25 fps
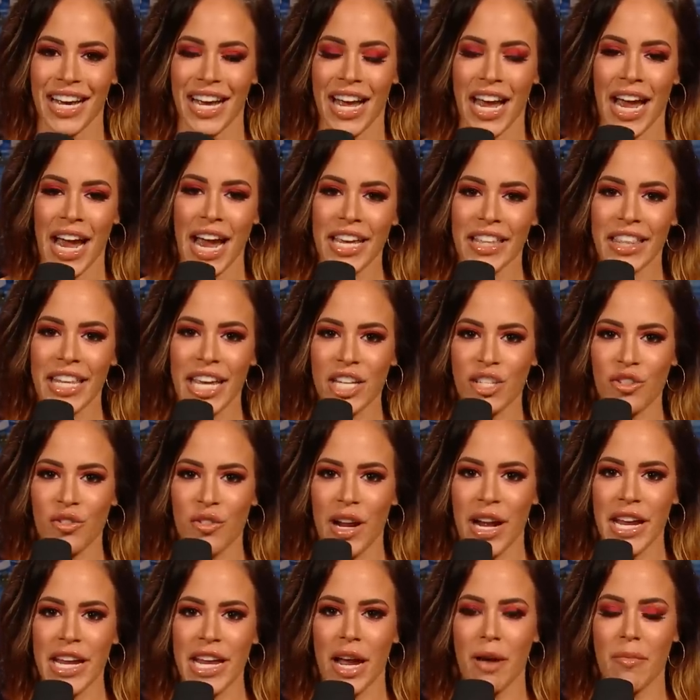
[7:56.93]
Hey, thanks,
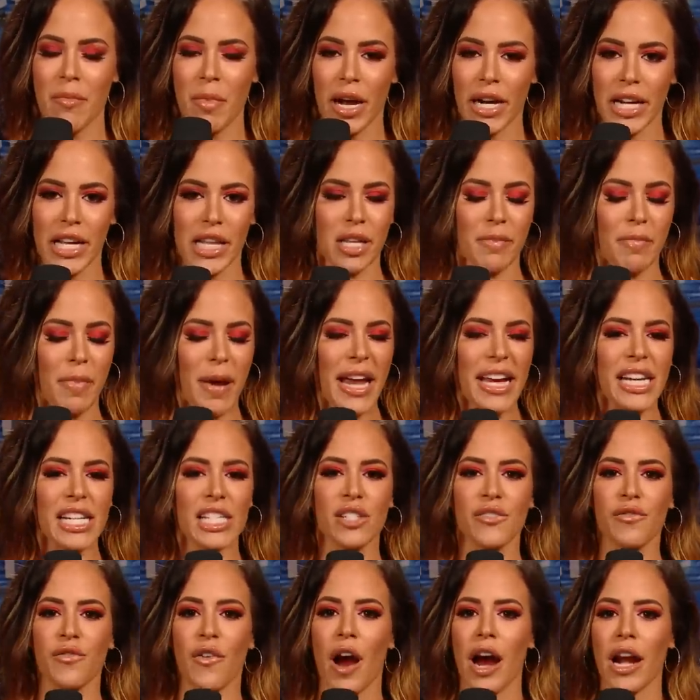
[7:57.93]
Renee. Yeah, Money in the Bank
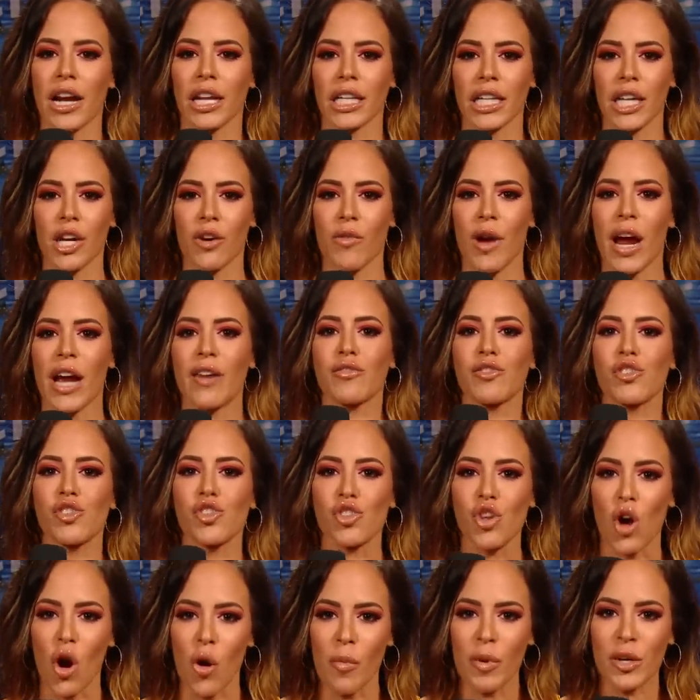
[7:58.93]
has finally arrived.
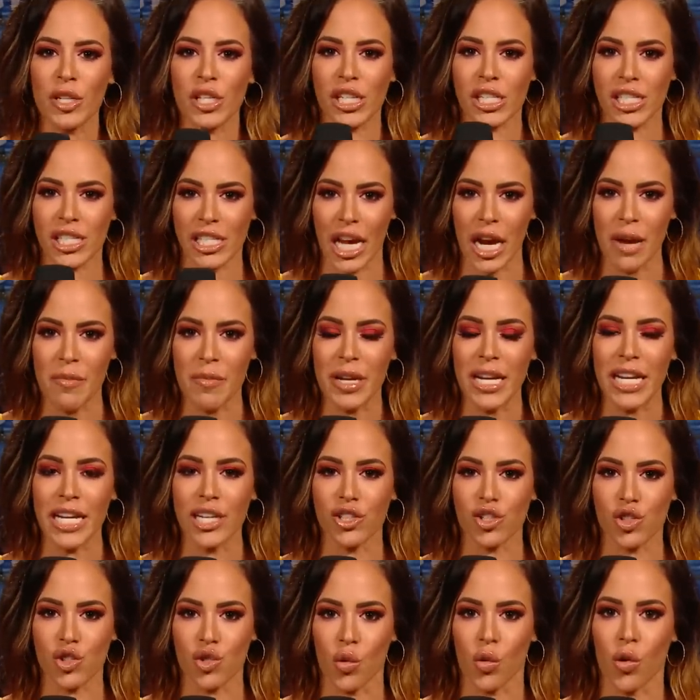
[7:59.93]
So much excitement in
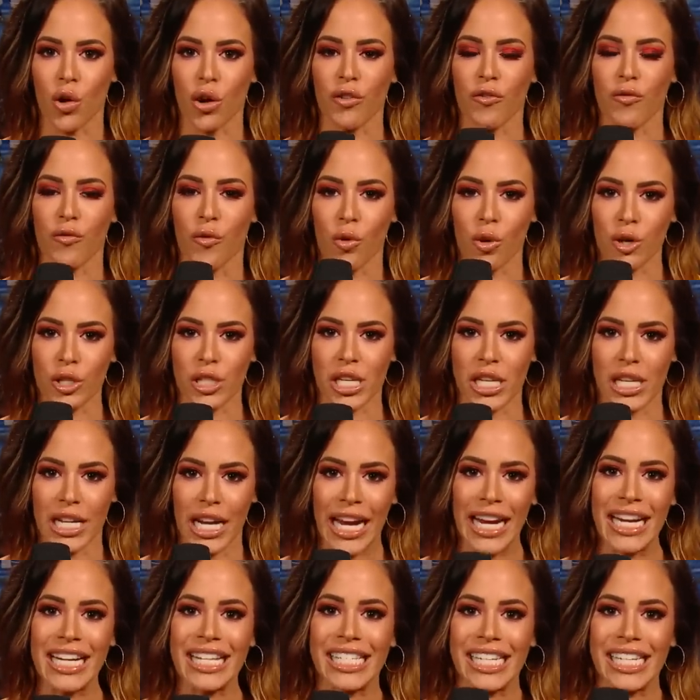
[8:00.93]
store for tonight.